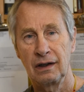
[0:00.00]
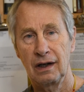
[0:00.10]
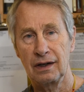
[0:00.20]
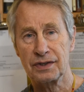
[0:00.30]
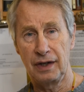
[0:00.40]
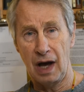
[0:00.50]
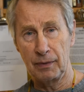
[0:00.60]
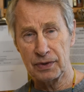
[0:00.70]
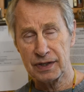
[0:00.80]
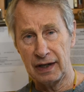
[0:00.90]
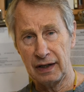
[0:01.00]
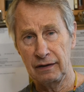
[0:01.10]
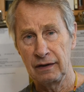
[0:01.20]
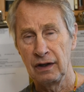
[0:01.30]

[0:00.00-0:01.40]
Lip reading: Saddam Hussein,